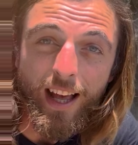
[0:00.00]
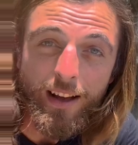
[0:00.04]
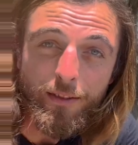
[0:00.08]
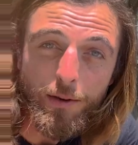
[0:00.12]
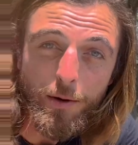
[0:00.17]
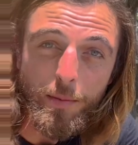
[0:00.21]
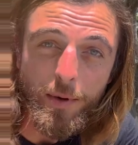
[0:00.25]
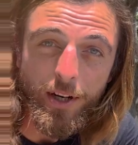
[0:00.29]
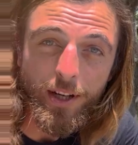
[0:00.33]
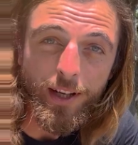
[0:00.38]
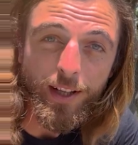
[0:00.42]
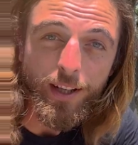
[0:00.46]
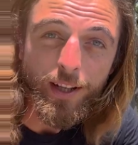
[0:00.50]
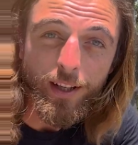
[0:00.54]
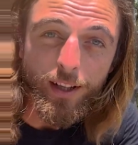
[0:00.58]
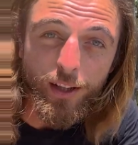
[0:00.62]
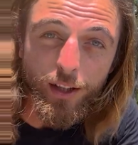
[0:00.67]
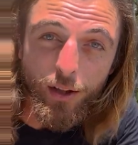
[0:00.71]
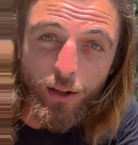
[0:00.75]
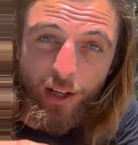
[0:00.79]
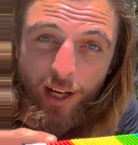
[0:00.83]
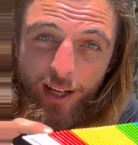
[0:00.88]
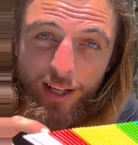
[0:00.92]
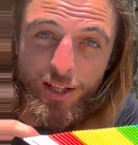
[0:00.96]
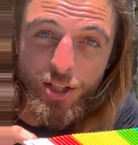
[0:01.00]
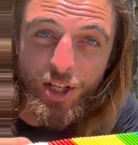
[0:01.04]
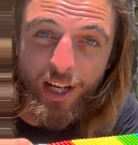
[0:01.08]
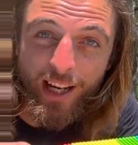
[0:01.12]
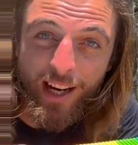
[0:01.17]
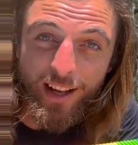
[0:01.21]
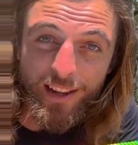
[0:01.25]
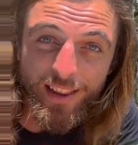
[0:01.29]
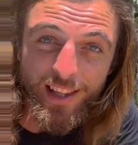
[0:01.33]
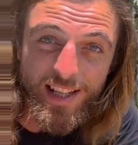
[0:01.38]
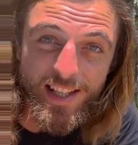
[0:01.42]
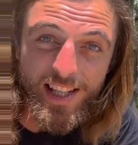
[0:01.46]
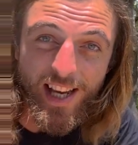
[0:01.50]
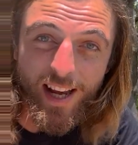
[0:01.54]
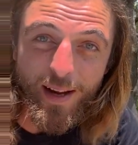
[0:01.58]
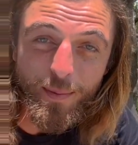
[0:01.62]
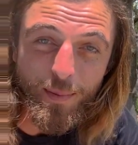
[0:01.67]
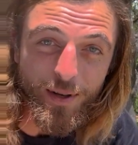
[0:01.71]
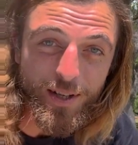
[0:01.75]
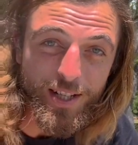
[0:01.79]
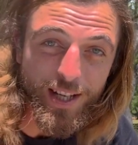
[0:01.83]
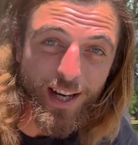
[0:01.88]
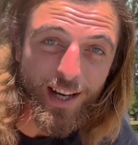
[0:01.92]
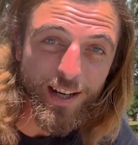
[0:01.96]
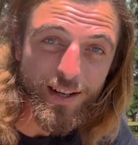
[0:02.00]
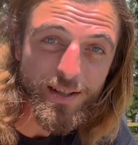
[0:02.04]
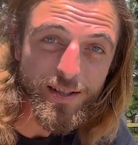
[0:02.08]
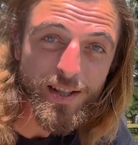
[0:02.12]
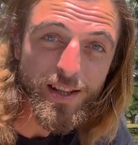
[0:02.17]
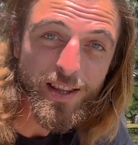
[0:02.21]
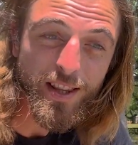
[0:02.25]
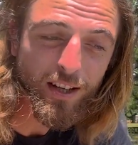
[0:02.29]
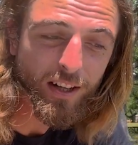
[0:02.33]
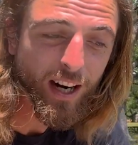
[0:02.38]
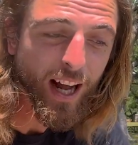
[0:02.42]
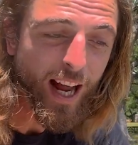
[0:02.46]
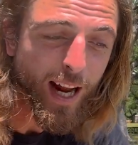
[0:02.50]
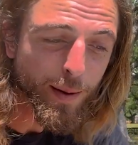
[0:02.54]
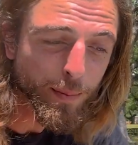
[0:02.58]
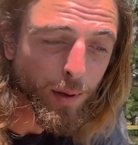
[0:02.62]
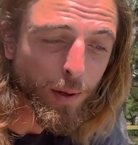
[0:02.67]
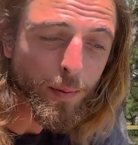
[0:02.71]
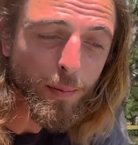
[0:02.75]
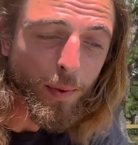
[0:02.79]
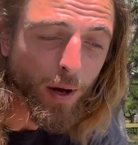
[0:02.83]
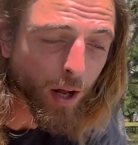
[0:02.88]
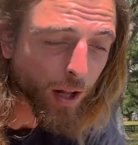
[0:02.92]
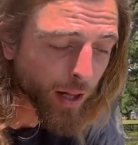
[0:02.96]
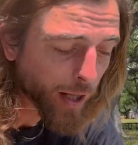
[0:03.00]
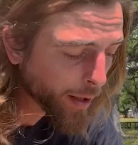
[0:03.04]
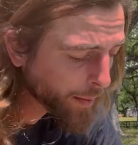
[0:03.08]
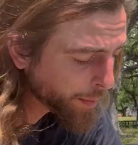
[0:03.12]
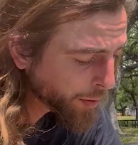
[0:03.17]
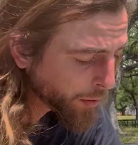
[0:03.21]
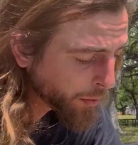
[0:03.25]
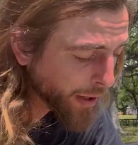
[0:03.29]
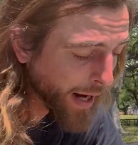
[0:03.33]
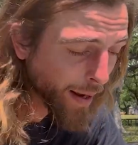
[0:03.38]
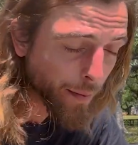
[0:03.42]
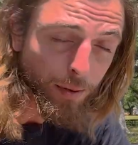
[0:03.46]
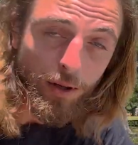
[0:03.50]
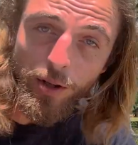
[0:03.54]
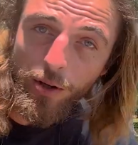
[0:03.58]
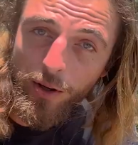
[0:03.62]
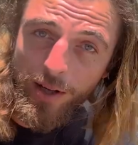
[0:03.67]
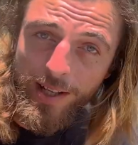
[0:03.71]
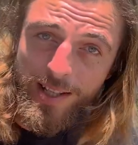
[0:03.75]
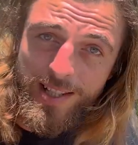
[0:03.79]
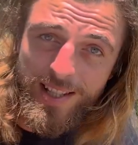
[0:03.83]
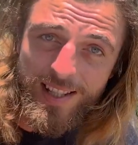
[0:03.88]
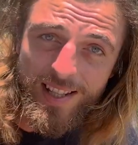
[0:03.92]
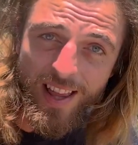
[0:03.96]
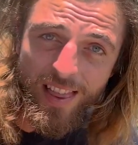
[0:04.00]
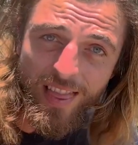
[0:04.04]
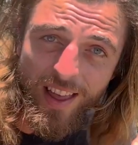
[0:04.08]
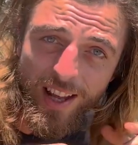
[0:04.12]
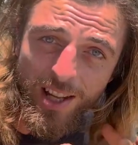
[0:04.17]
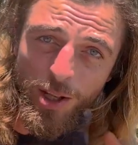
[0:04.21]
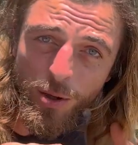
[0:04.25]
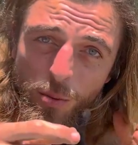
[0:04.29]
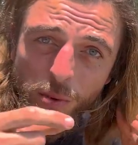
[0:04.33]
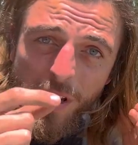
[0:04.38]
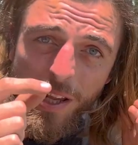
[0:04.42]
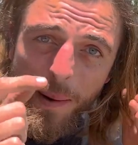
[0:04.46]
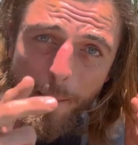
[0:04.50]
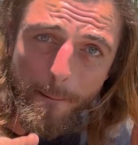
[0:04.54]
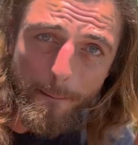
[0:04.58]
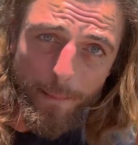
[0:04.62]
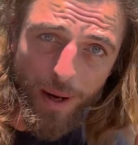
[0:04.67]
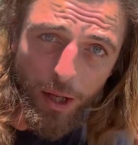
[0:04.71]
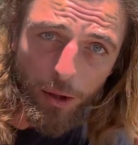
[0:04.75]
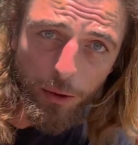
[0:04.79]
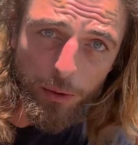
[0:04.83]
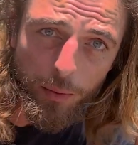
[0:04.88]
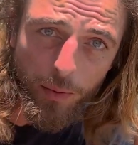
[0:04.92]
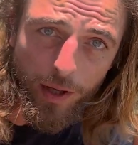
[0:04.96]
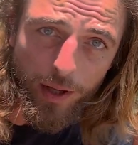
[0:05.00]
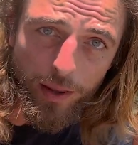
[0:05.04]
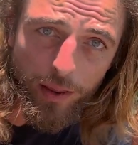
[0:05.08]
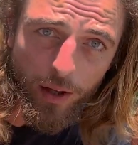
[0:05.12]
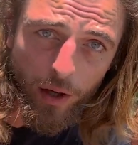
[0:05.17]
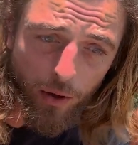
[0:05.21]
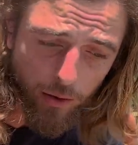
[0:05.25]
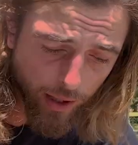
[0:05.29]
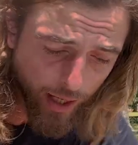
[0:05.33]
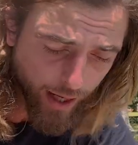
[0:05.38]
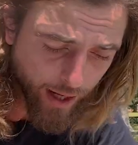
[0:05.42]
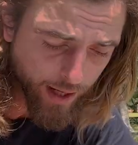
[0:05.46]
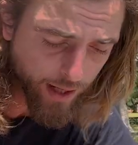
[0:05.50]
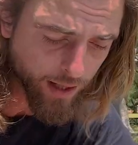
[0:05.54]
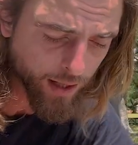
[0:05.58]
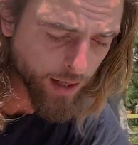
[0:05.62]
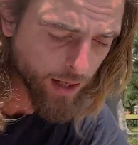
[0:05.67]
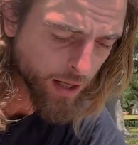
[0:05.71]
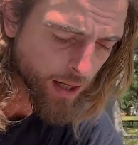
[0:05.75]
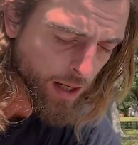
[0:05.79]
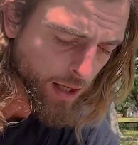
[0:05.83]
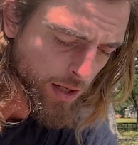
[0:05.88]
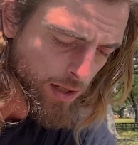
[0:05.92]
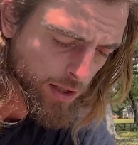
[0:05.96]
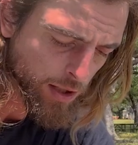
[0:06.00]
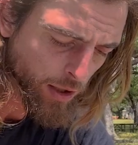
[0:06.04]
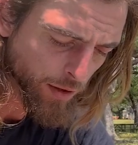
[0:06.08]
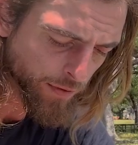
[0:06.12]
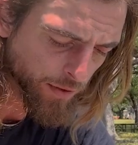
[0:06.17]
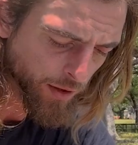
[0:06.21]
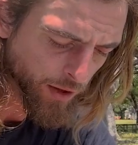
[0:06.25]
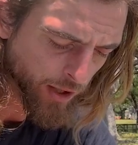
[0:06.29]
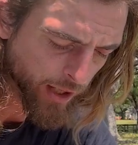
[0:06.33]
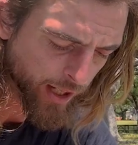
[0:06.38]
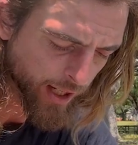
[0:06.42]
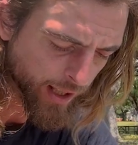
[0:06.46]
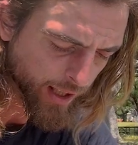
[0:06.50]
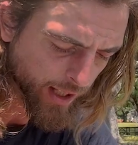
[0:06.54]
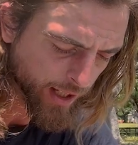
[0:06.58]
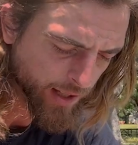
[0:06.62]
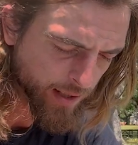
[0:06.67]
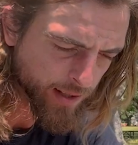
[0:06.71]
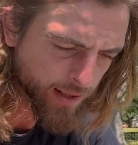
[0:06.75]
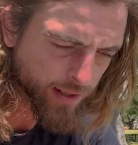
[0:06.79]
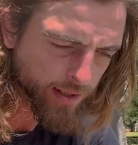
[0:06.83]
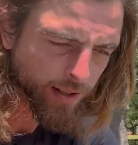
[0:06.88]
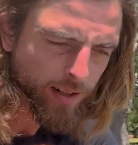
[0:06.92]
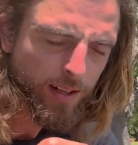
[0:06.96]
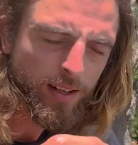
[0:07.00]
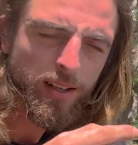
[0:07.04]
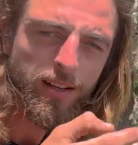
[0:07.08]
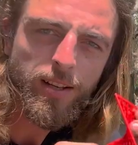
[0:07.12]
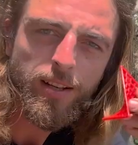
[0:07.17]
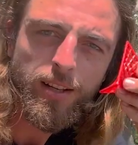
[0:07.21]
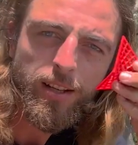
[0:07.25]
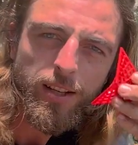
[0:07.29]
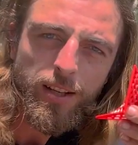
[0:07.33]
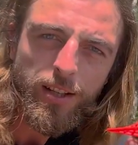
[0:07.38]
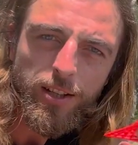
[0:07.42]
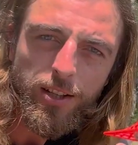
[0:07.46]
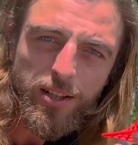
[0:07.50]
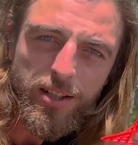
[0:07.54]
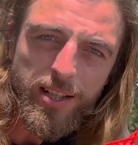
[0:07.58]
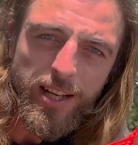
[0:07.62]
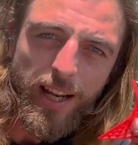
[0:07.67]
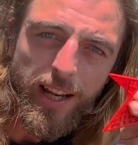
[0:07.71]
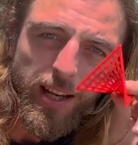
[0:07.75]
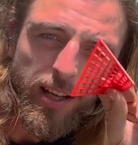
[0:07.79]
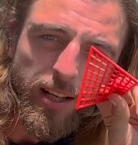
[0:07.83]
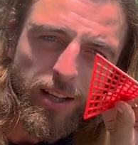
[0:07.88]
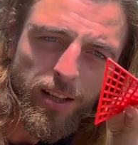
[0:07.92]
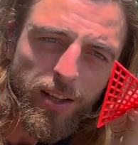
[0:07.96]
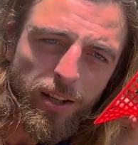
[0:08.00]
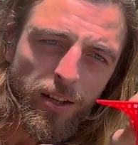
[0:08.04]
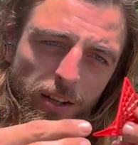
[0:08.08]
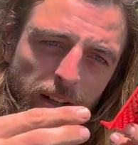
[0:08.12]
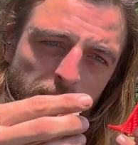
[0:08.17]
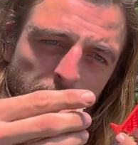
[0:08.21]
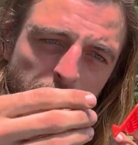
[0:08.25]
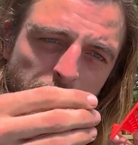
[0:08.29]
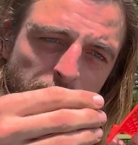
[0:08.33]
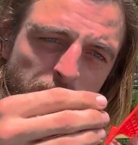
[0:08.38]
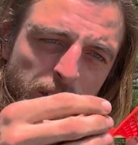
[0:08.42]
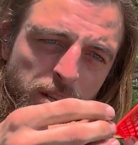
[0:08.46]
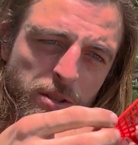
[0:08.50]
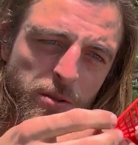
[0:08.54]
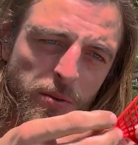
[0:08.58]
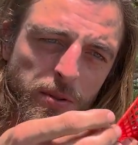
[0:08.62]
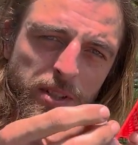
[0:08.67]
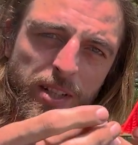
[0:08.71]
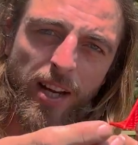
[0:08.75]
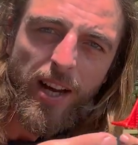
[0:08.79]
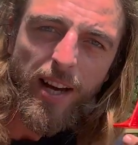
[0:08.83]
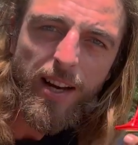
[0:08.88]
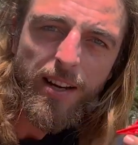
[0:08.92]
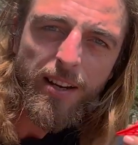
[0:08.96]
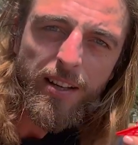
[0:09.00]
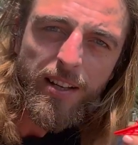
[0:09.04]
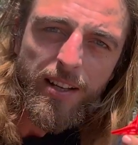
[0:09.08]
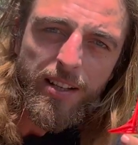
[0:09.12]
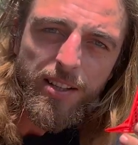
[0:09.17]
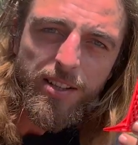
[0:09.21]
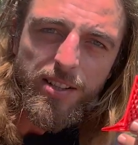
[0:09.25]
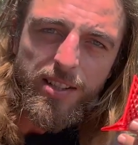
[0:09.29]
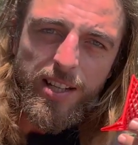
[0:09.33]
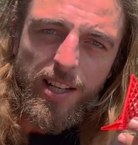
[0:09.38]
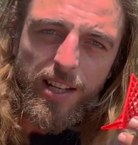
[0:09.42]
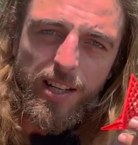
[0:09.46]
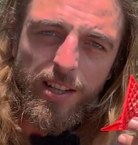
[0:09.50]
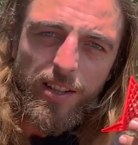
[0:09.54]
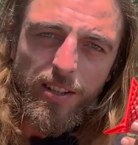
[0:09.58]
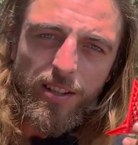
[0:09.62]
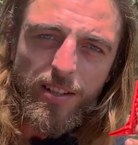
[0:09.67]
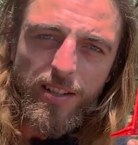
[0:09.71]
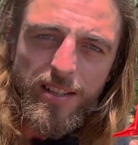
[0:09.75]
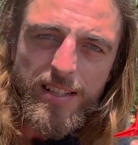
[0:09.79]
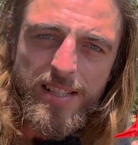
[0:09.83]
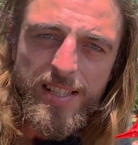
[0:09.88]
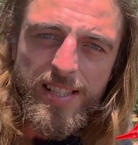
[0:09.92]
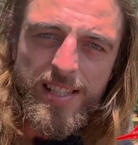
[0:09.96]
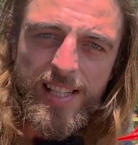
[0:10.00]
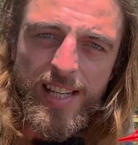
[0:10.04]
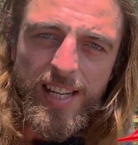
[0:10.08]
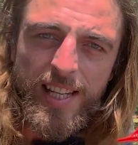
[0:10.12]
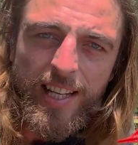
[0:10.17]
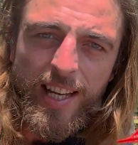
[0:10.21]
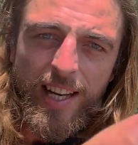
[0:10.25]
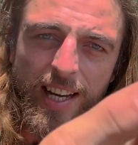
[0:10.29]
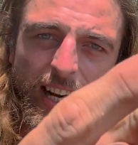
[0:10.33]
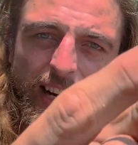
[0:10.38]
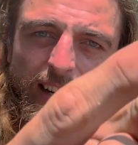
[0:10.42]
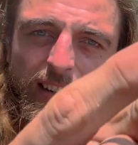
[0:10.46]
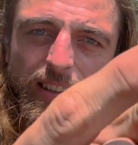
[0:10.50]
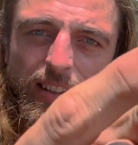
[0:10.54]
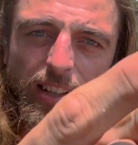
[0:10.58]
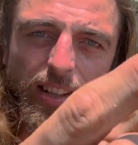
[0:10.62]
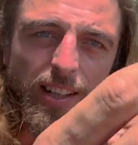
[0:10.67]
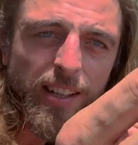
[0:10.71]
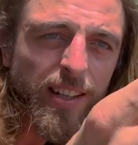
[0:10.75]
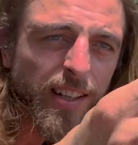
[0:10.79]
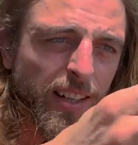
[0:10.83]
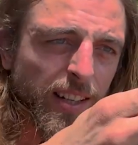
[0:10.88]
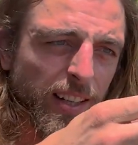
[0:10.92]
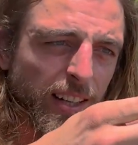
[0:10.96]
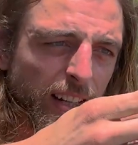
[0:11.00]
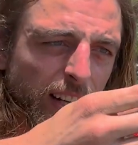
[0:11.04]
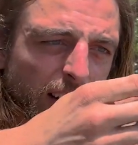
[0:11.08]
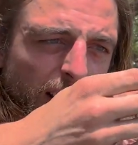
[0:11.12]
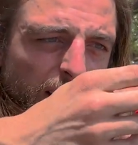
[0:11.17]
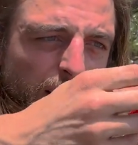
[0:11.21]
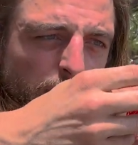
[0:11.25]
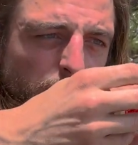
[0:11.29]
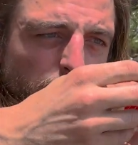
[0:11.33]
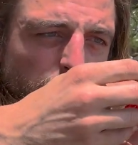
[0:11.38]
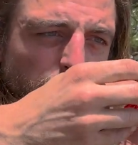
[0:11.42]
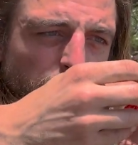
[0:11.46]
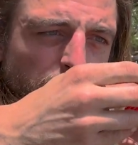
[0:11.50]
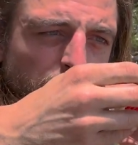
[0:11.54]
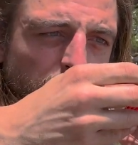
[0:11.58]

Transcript: Everybody, you gotta check out these hyper tiles. They're hyperbolic paraboloids that you can build with, okay? So if you look at this, you take your individual tile and you take your C connector and you